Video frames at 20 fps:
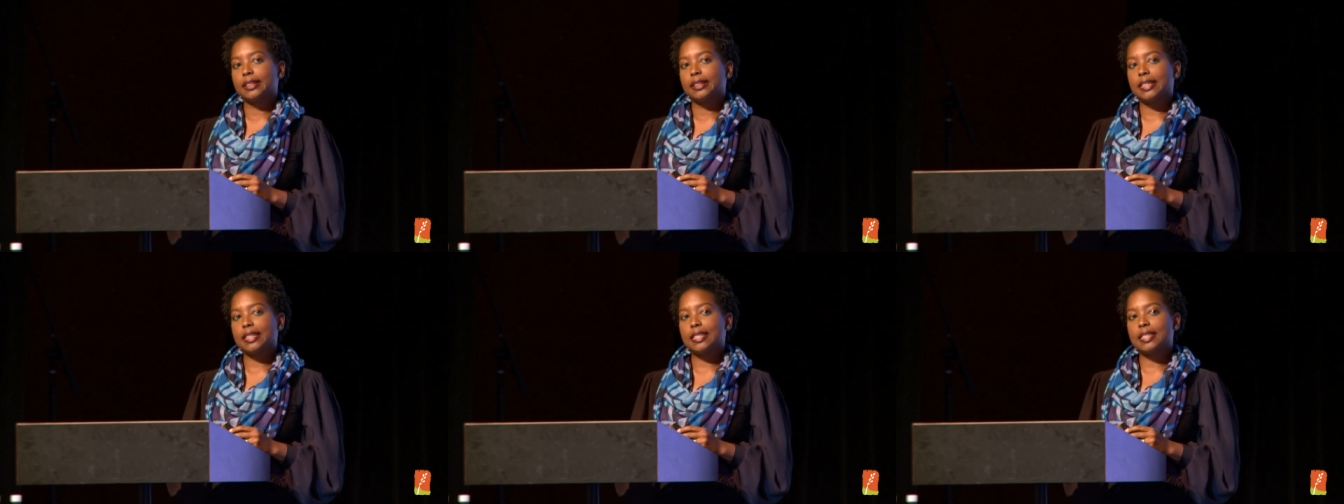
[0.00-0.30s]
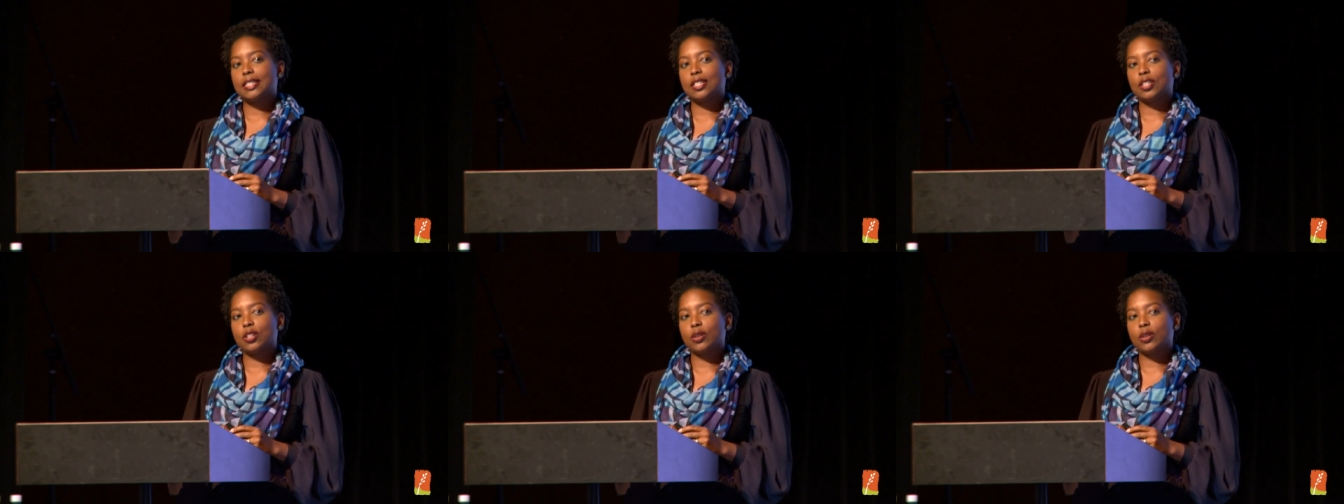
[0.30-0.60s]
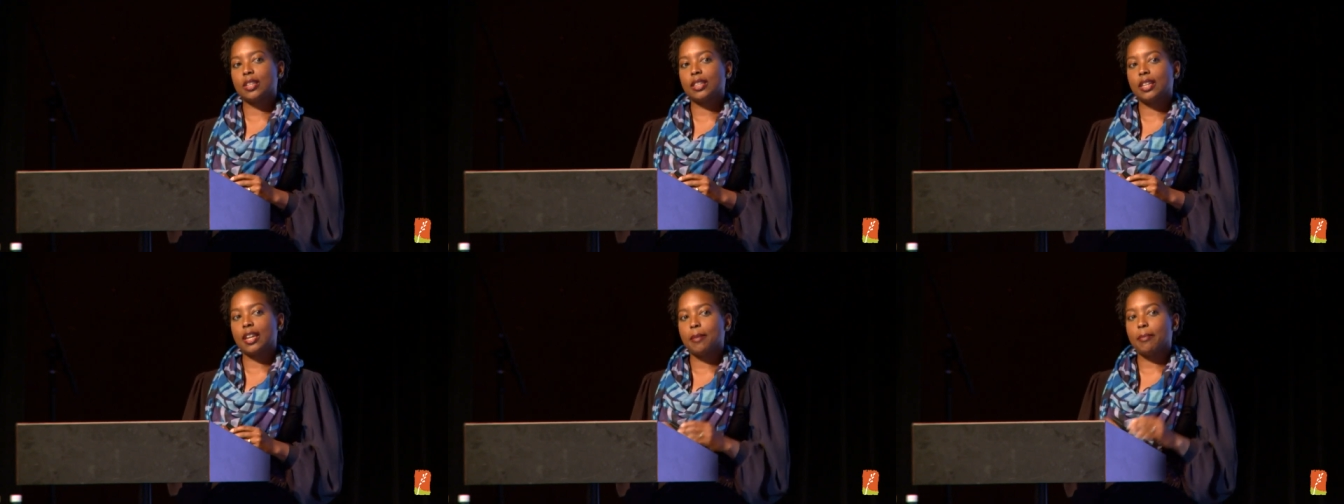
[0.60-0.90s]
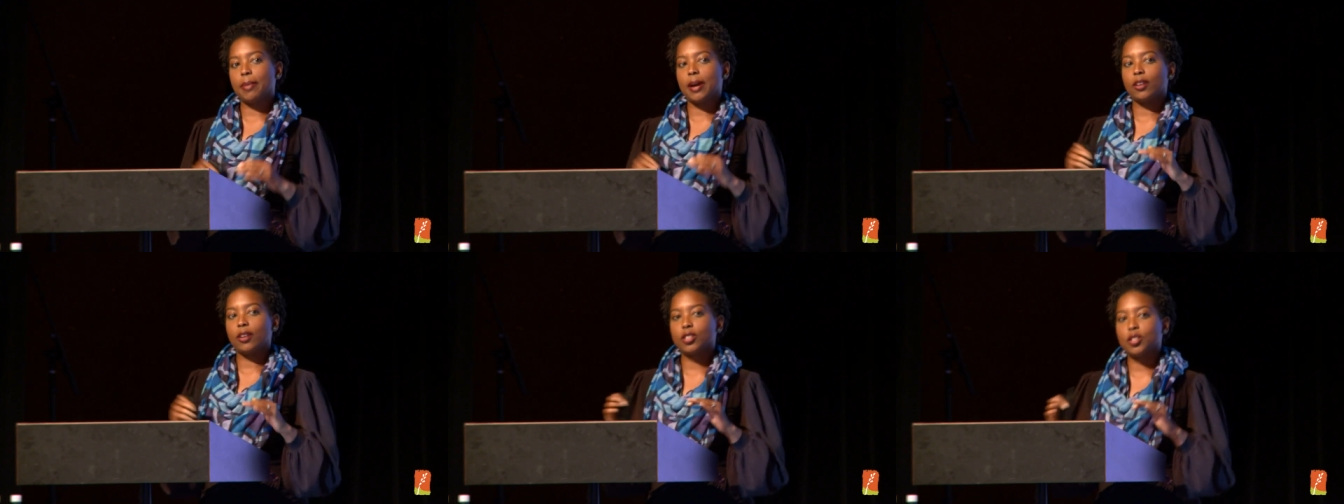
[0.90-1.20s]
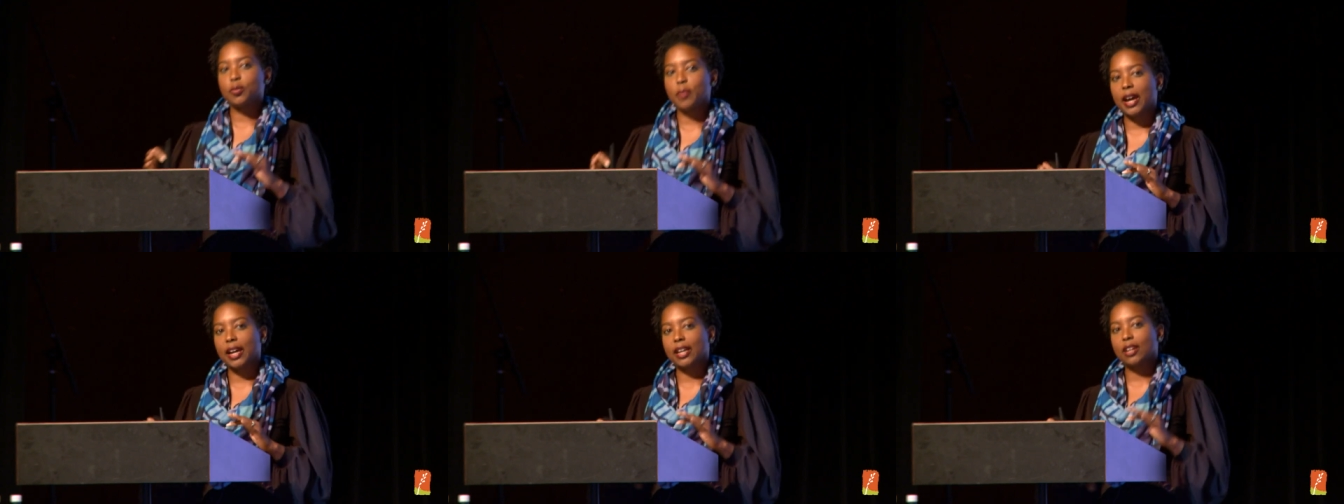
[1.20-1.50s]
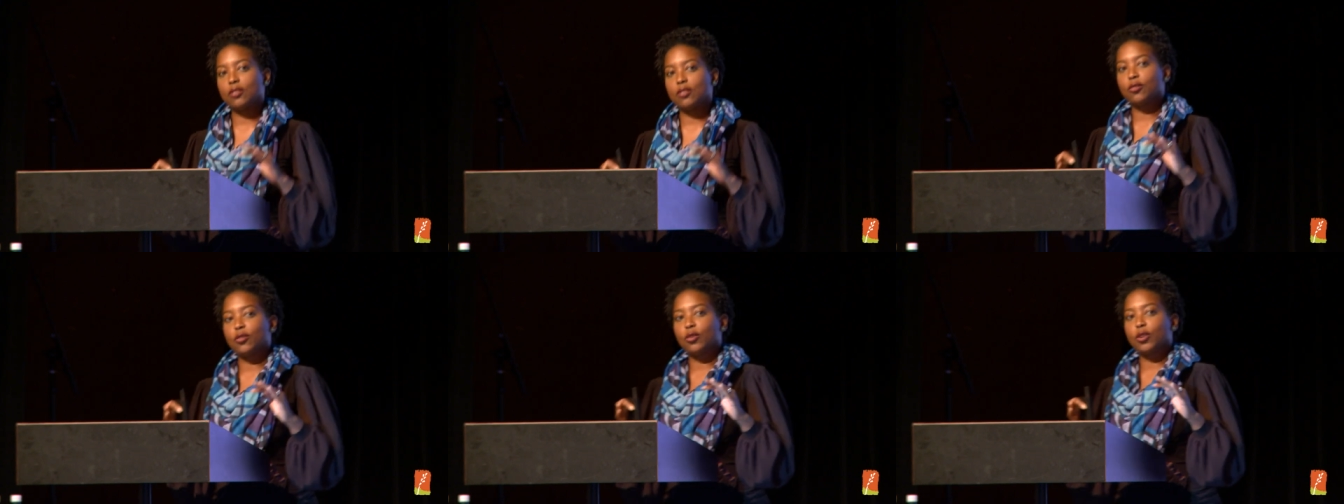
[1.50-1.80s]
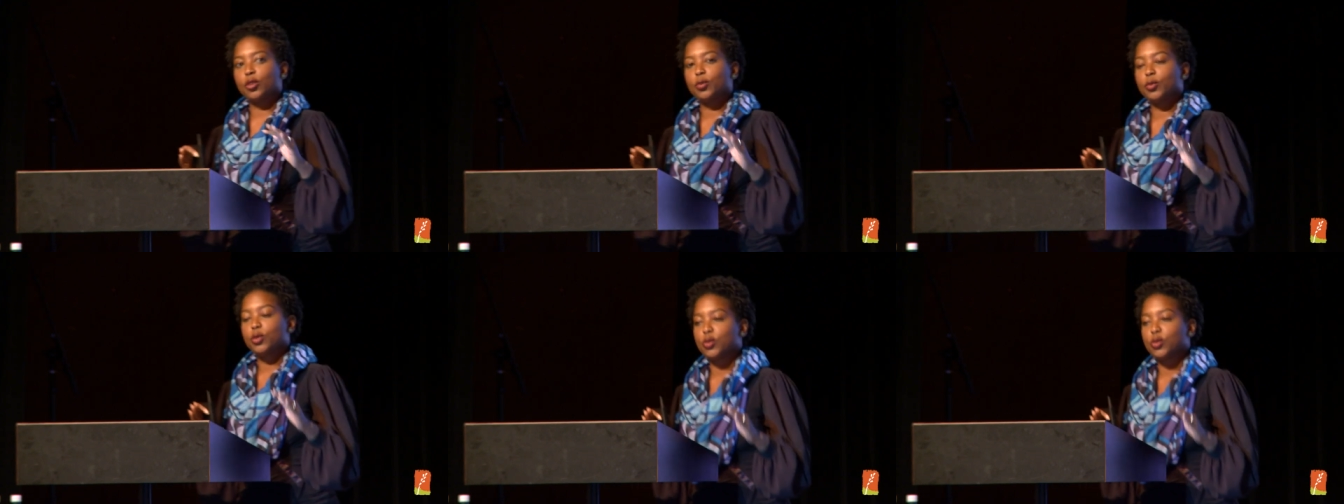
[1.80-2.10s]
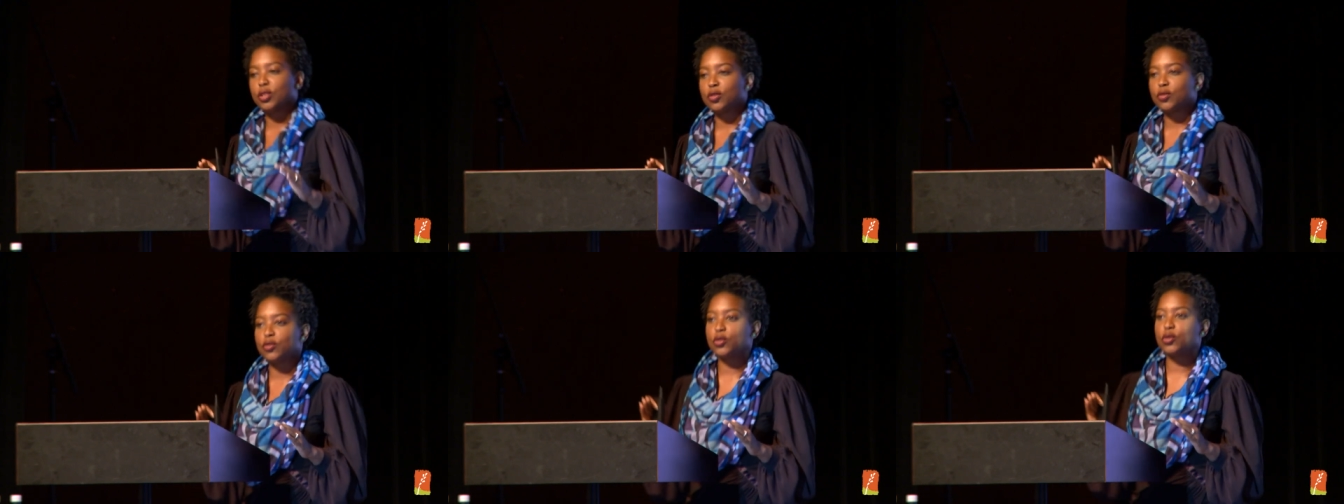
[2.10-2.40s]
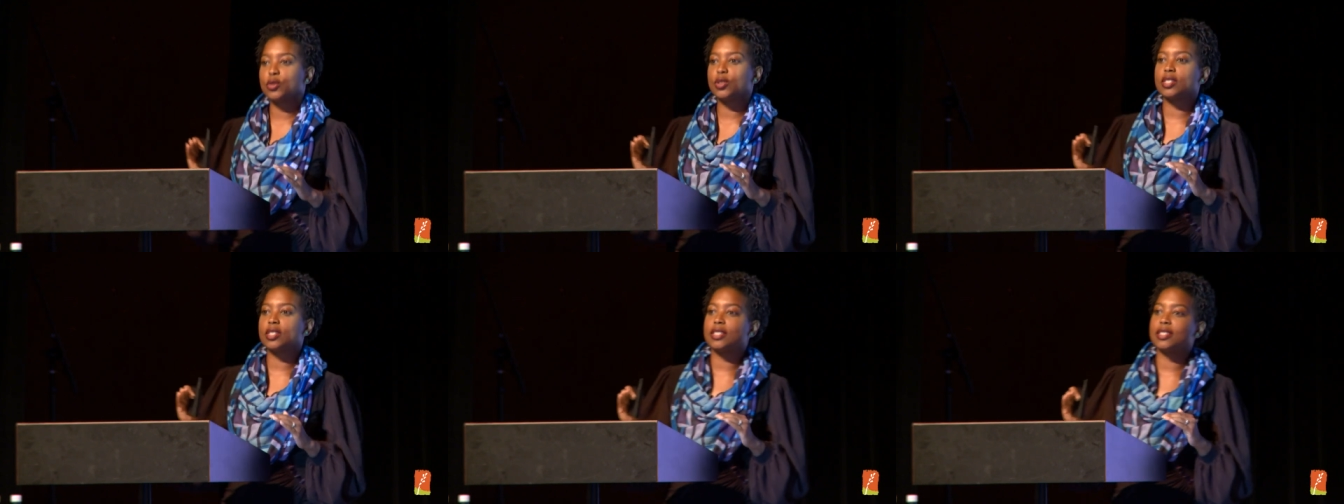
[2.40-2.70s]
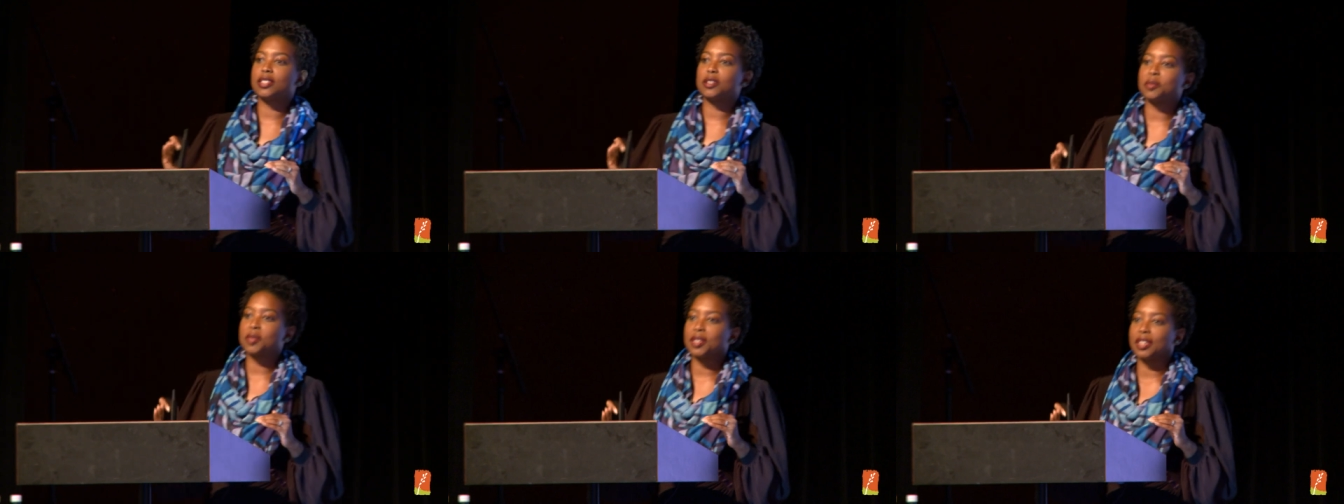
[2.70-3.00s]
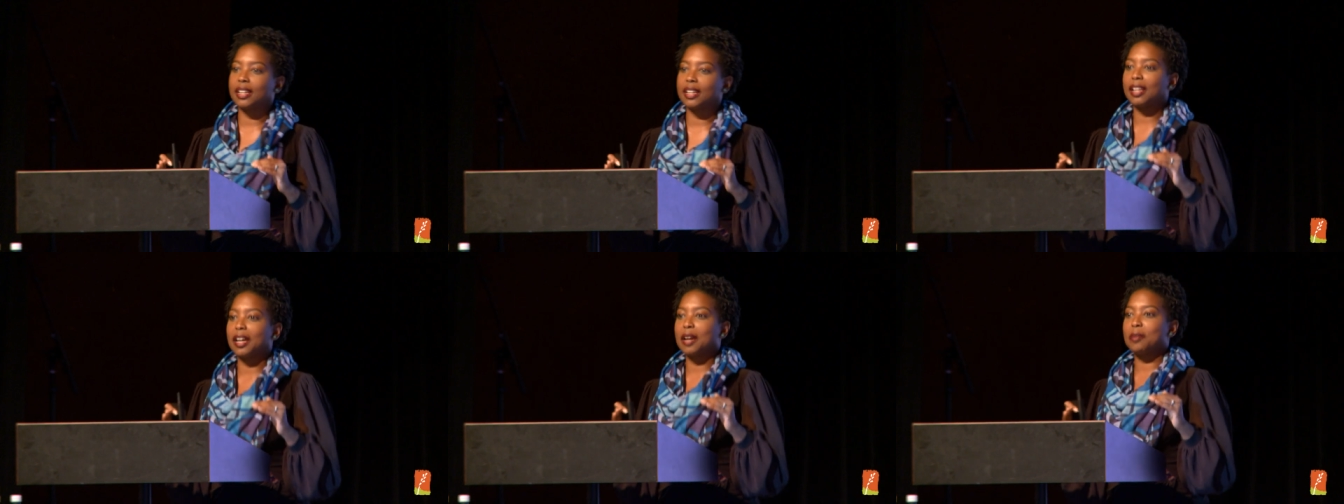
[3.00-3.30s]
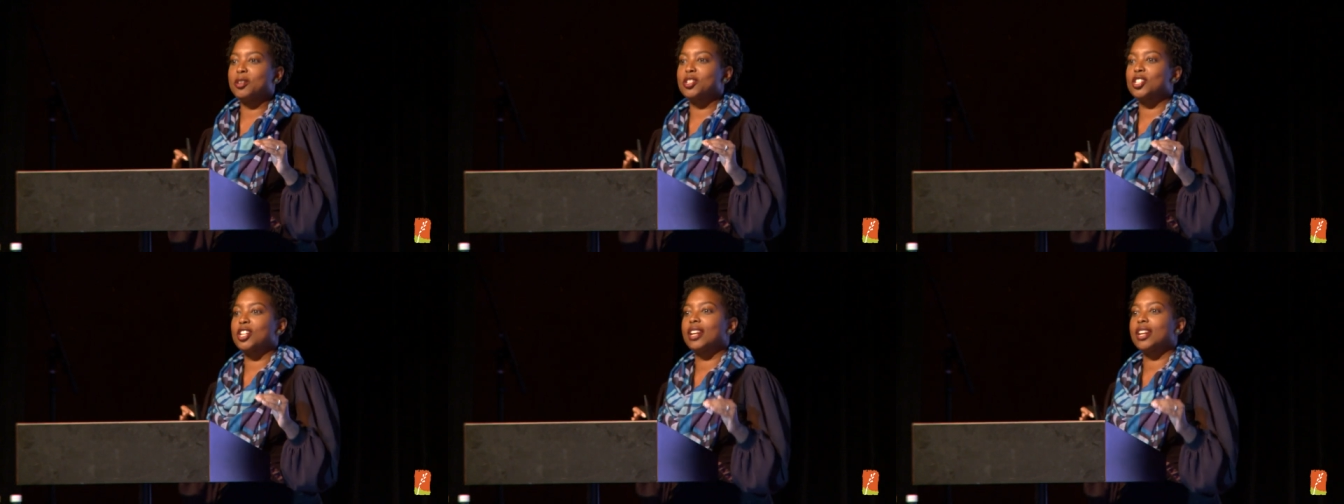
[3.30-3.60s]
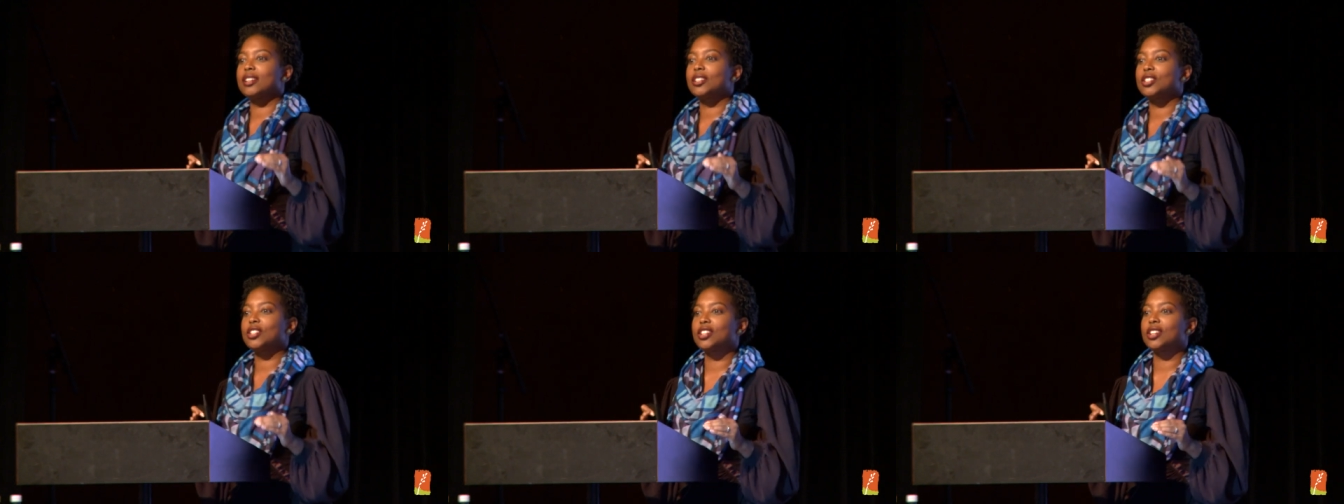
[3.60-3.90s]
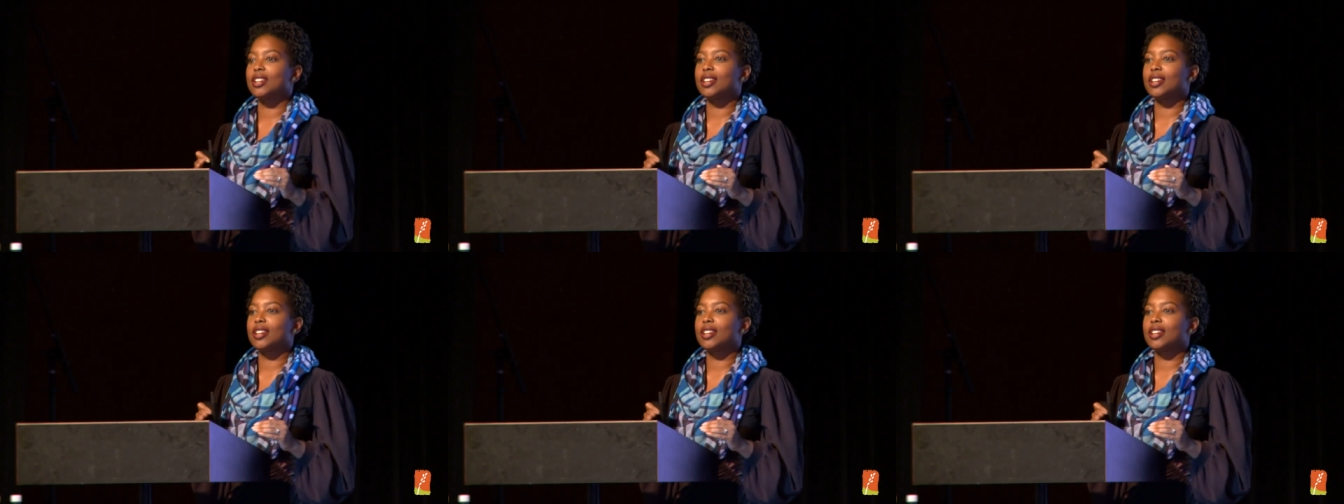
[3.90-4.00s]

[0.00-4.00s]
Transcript: considering that I bounced back and forth between food systems and climate change,